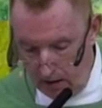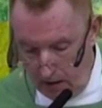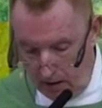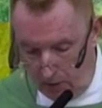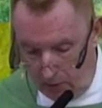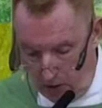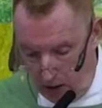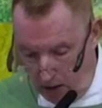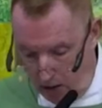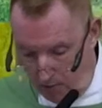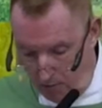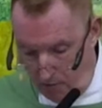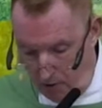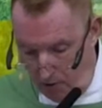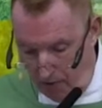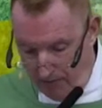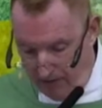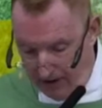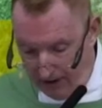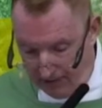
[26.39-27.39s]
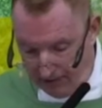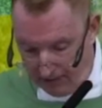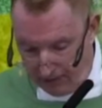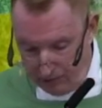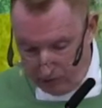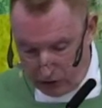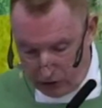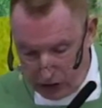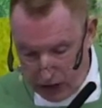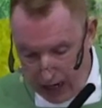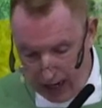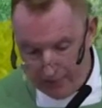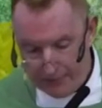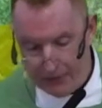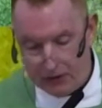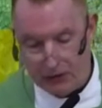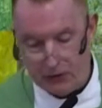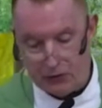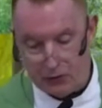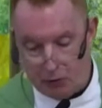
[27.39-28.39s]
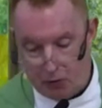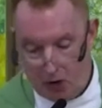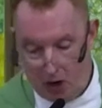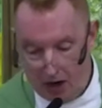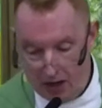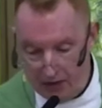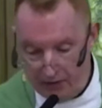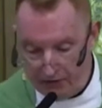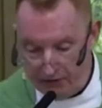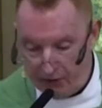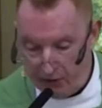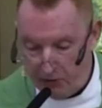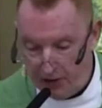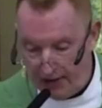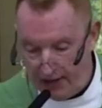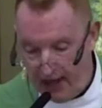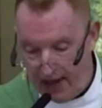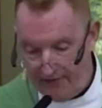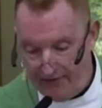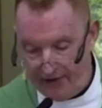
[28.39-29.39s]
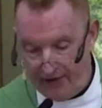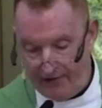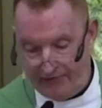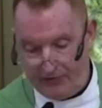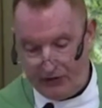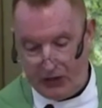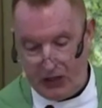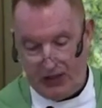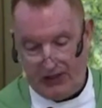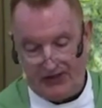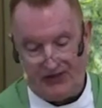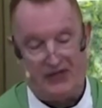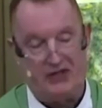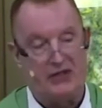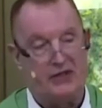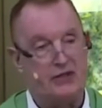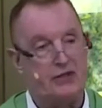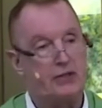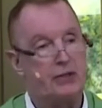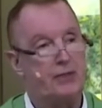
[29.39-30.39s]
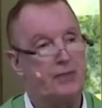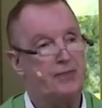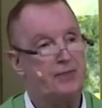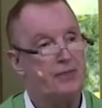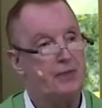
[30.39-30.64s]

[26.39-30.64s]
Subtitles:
We are moving through chapters 1 through 11 of Genesis,